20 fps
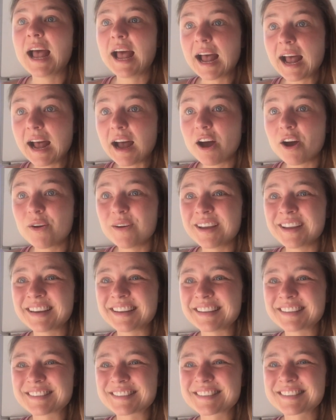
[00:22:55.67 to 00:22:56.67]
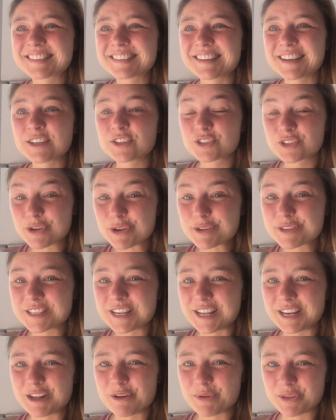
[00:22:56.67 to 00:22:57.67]
how it is
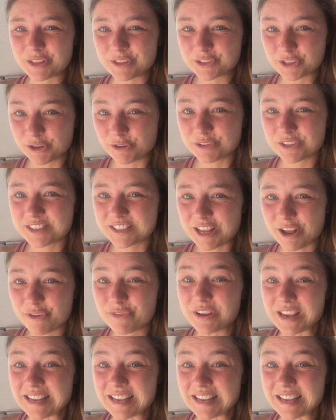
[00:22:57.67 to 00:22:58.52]
associating with its own self